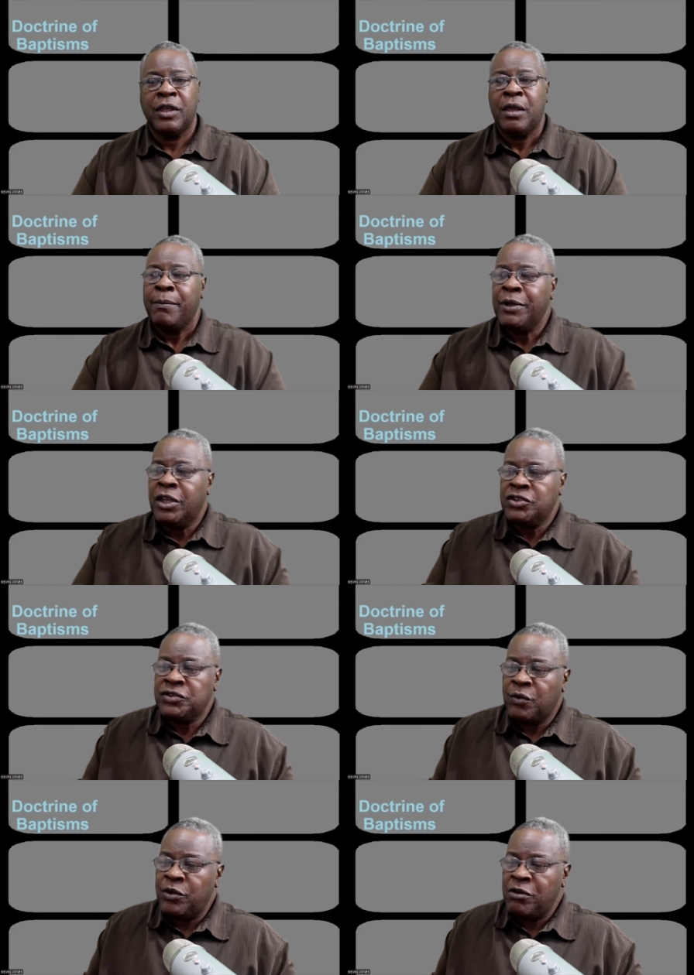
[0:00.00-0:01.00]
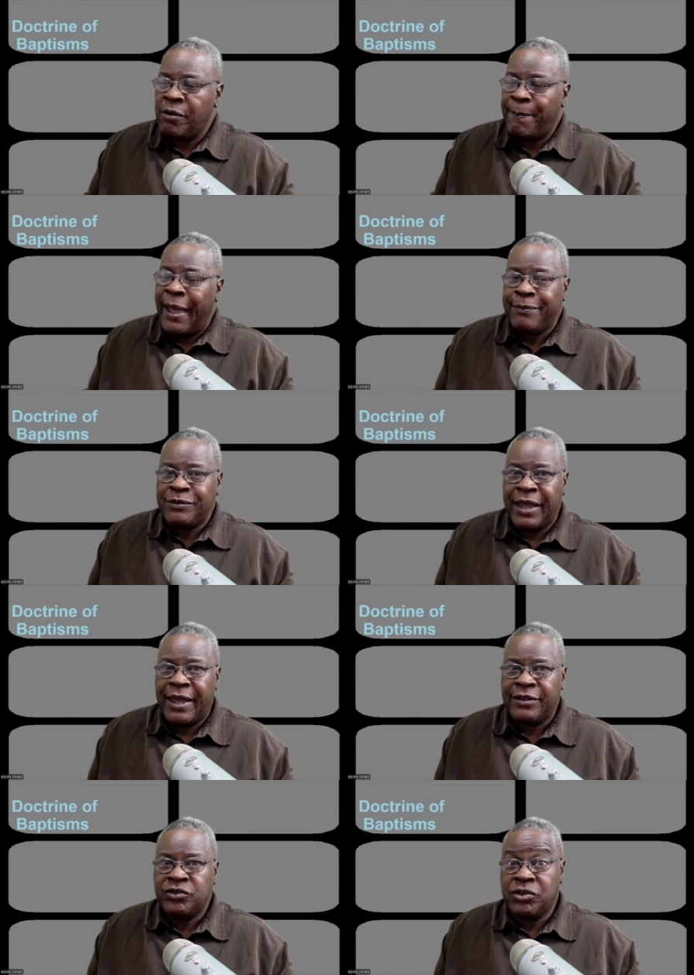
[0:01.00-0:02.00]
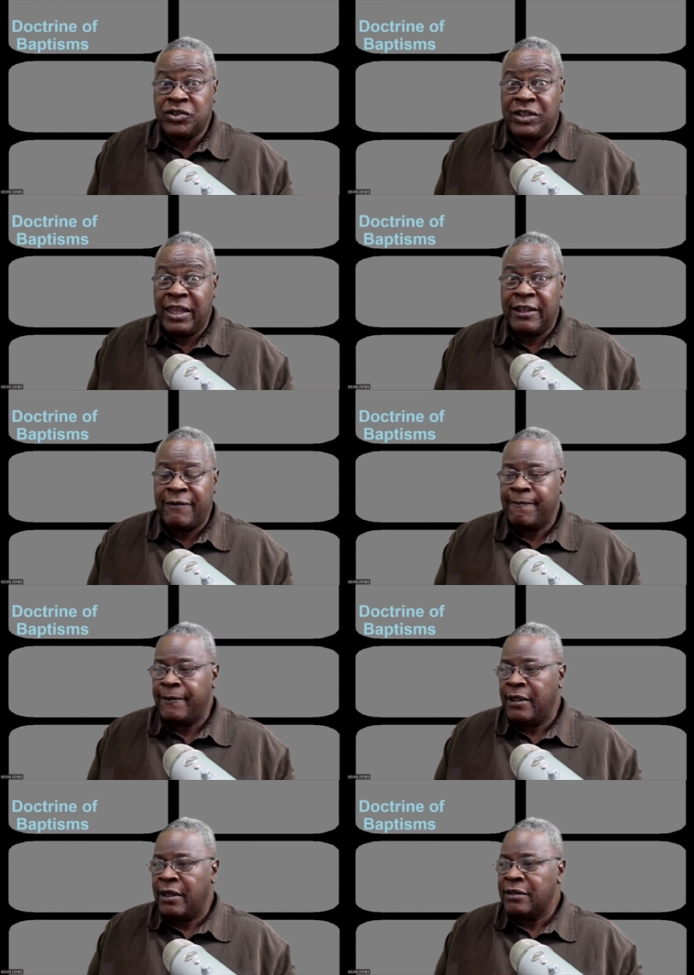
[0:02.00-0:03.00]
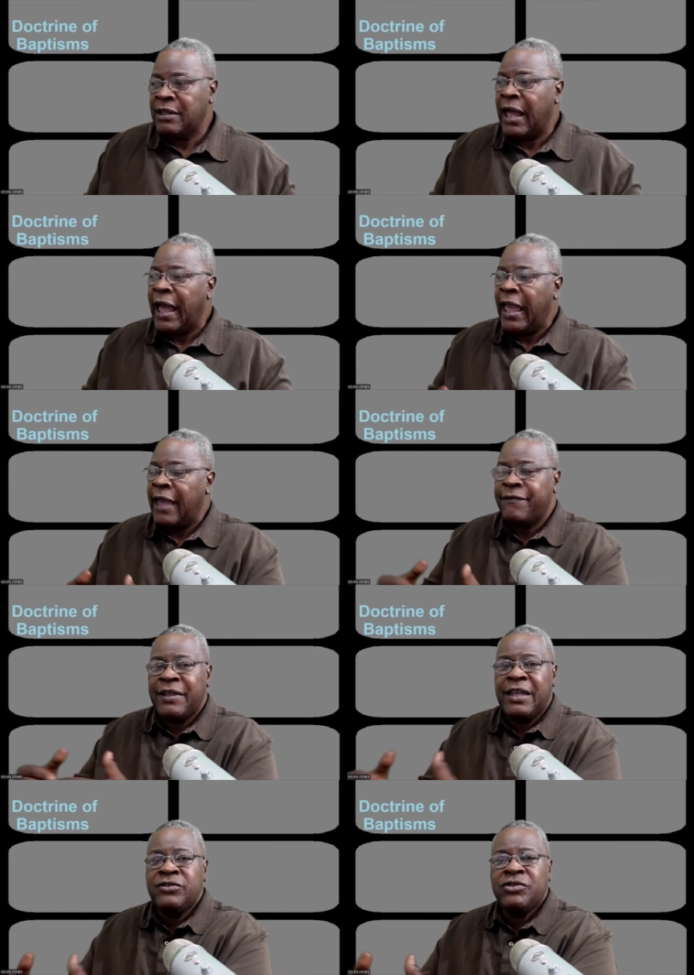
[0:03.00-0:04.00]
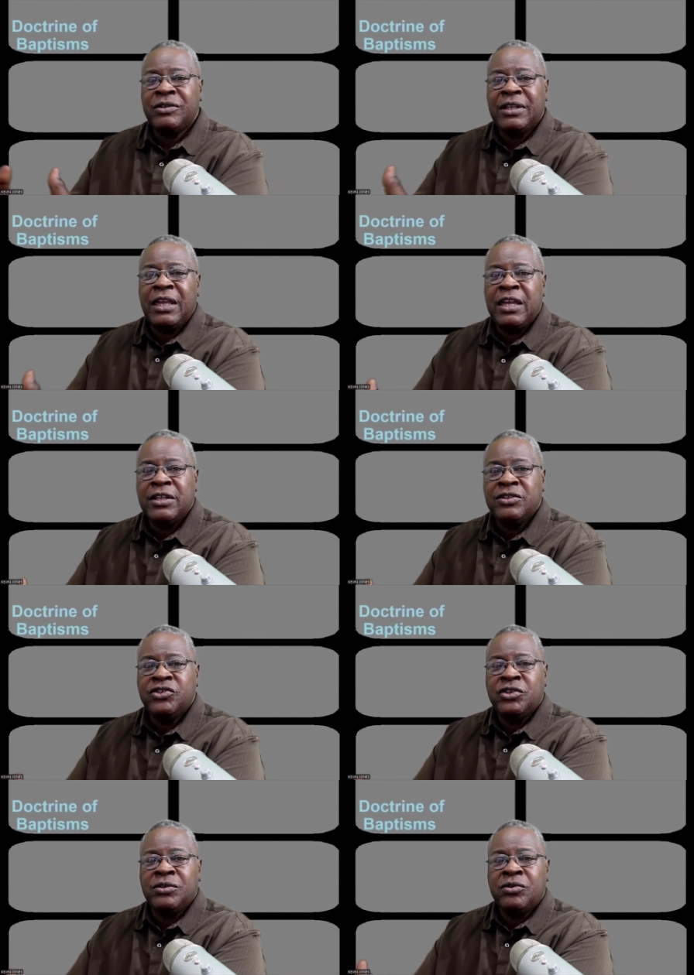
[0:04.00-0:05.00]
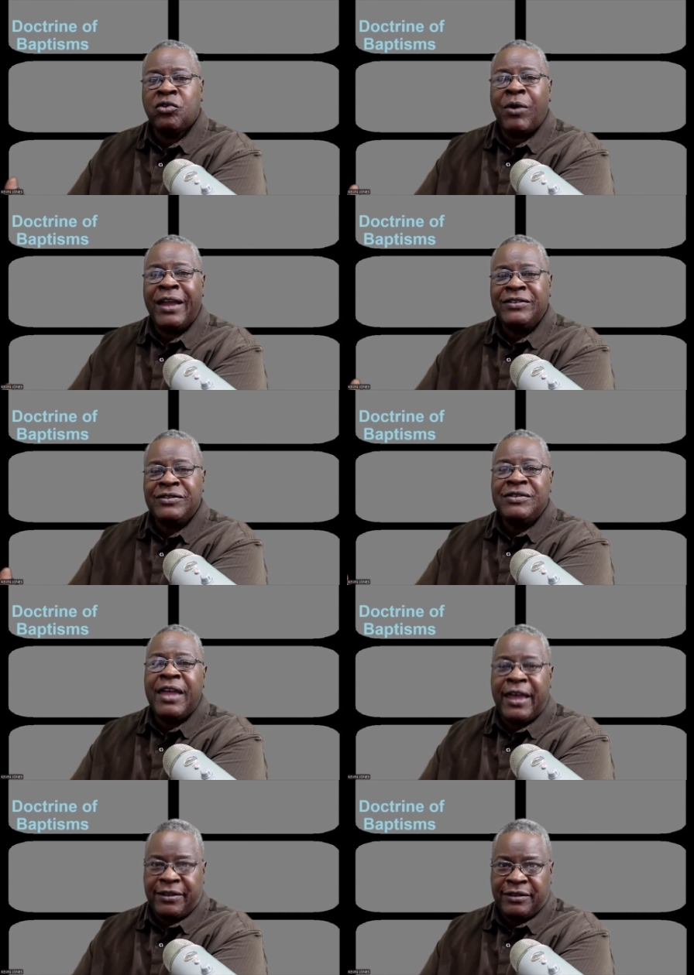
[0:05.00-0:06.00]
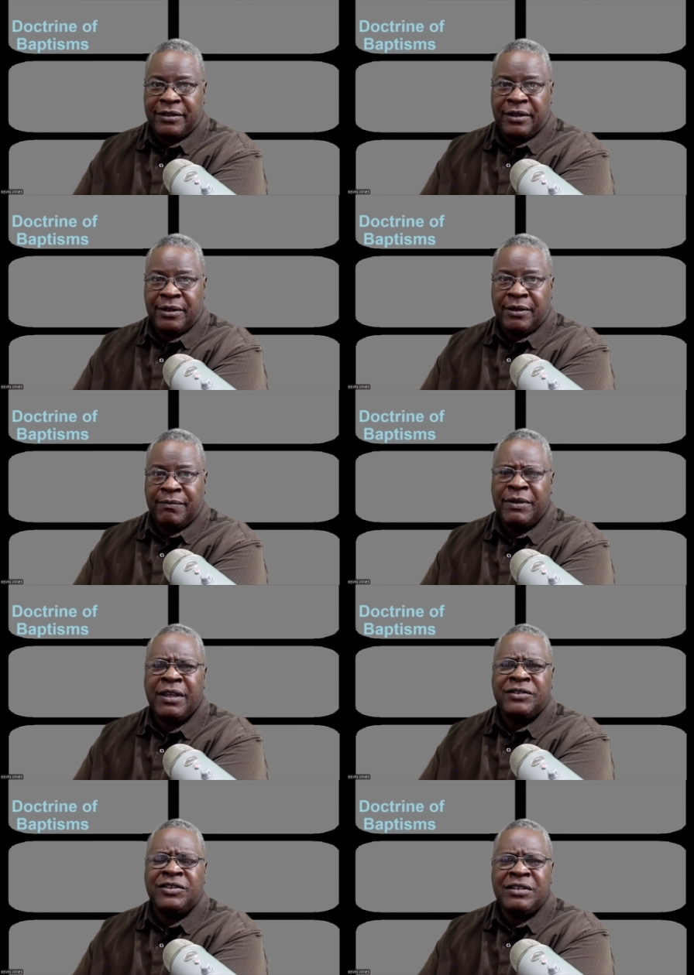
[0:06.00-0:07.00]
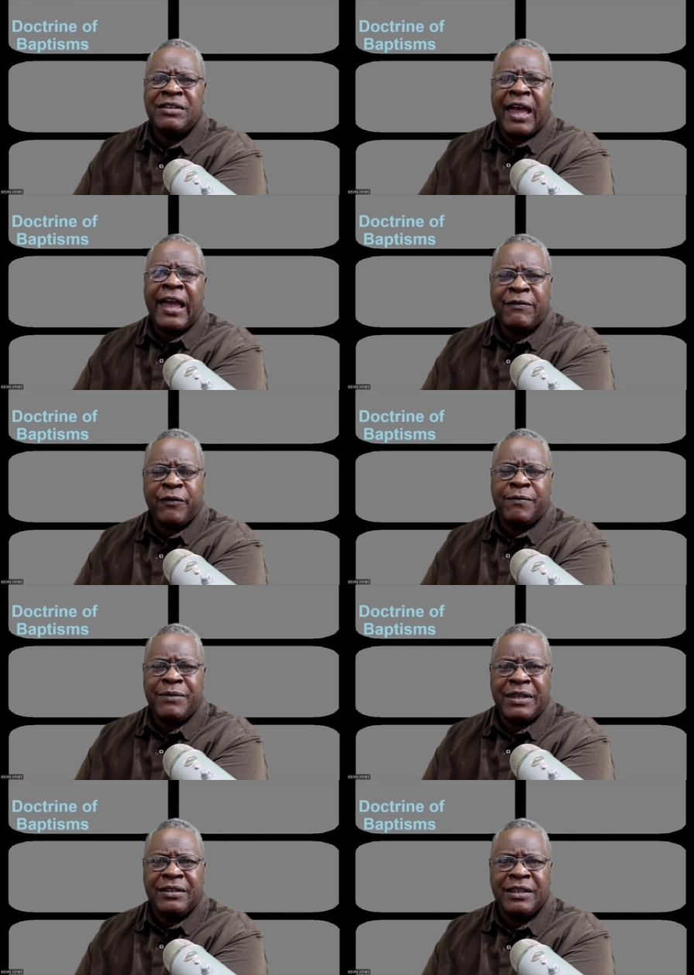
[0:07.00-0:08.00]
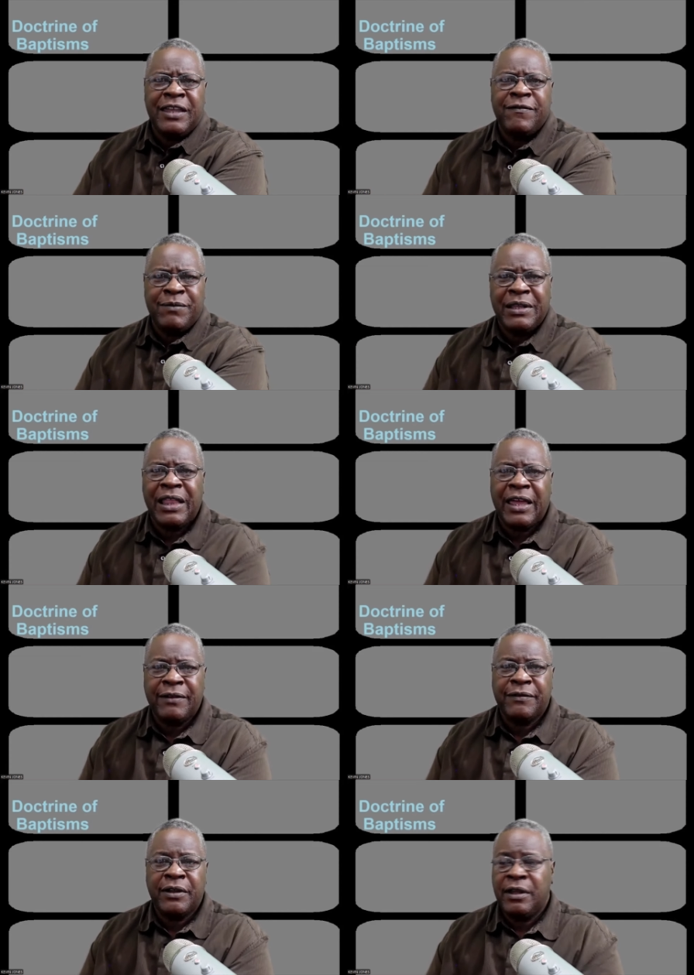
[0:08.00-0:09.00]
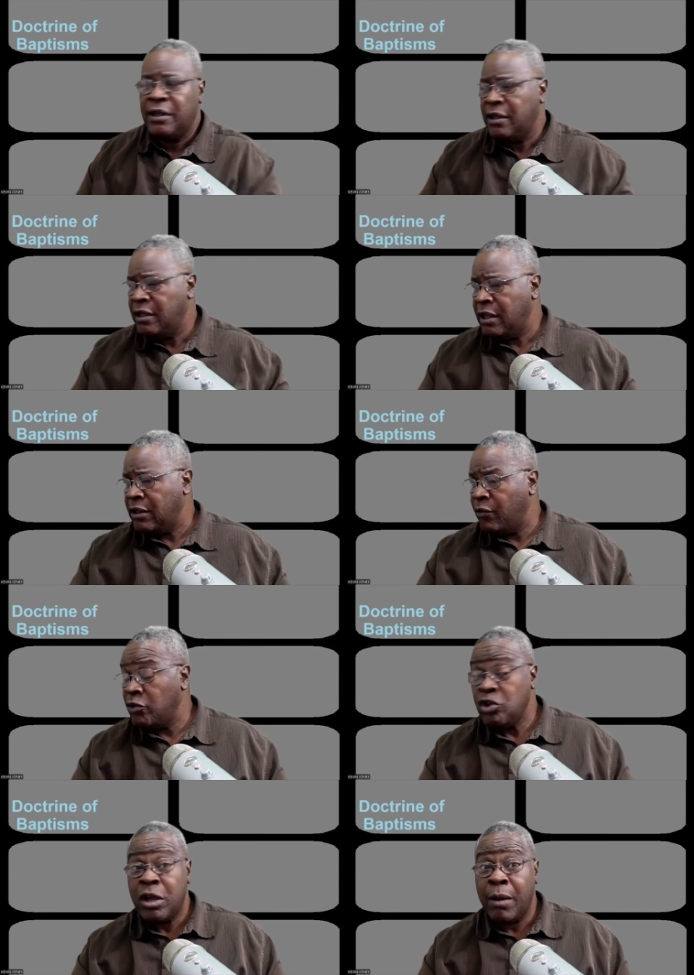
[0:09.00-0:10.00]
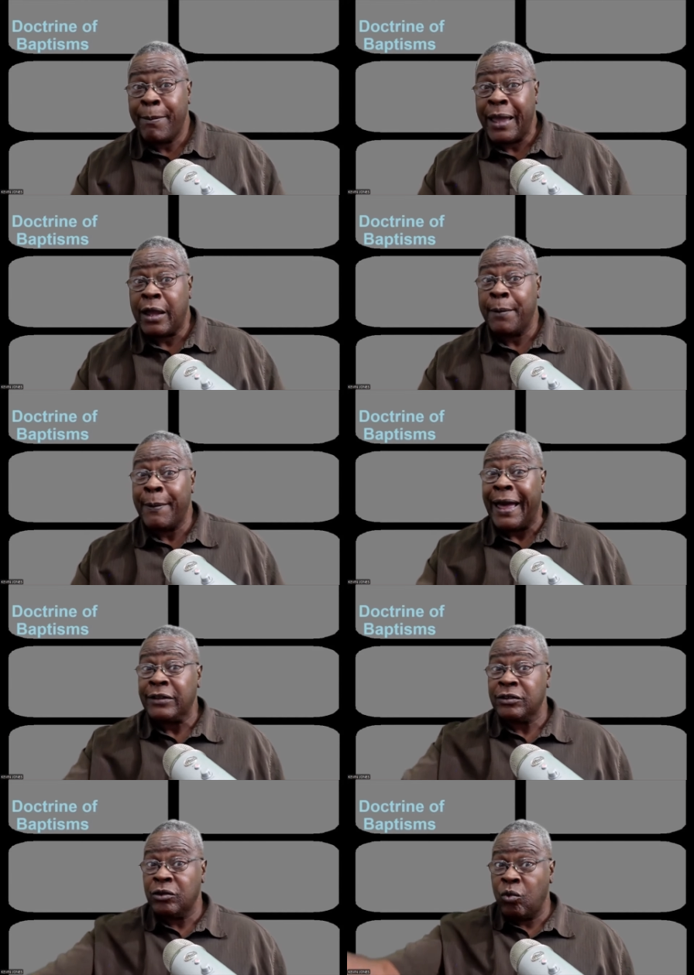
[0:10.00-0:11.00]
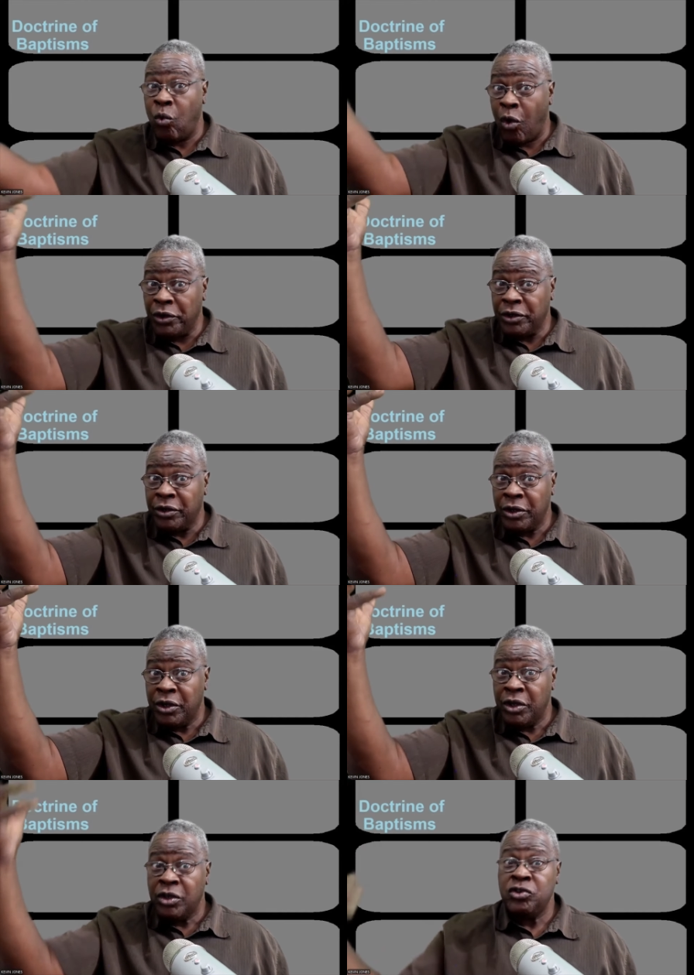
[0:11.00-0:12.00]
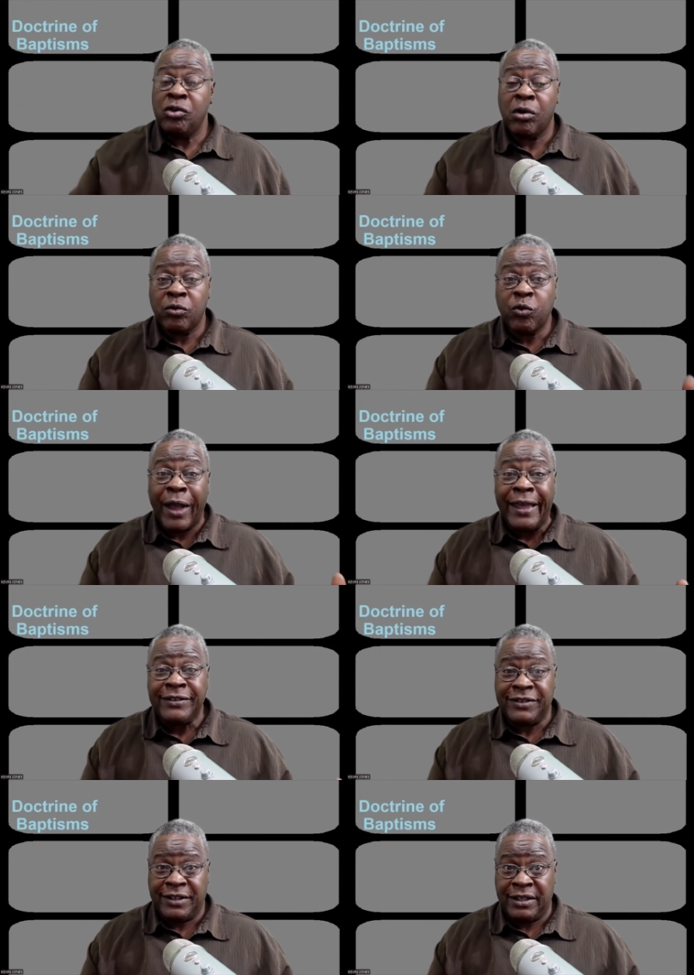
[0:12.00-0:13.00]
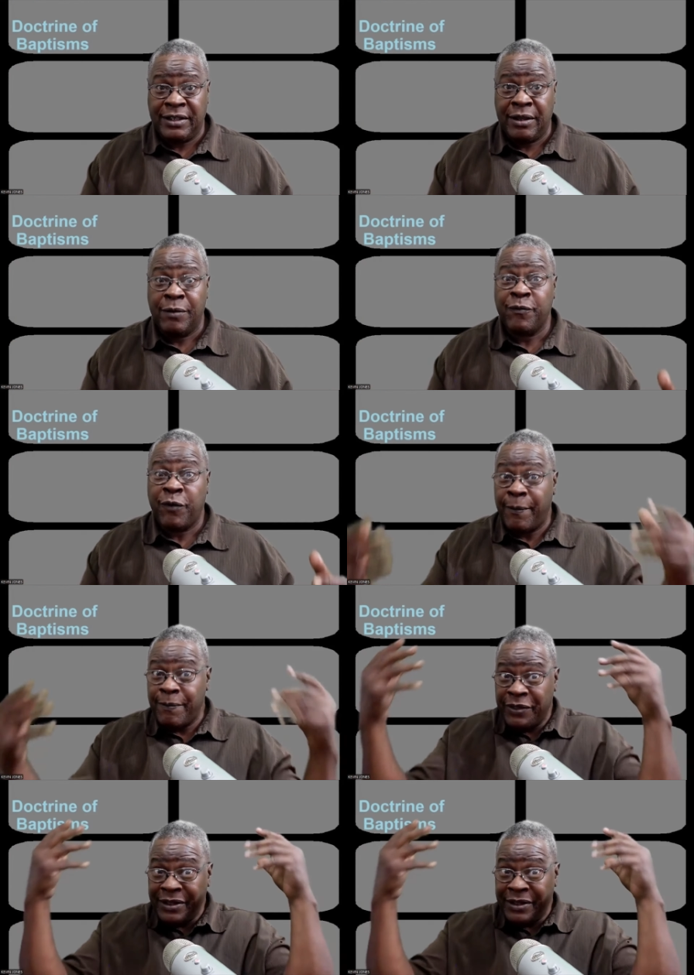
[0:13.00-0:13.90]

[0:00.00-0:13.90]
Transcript: Because when you're baptized, you're saying that I have entered into Christ's death because he died for me to give me life. When you come back up out of the water, you are rising from the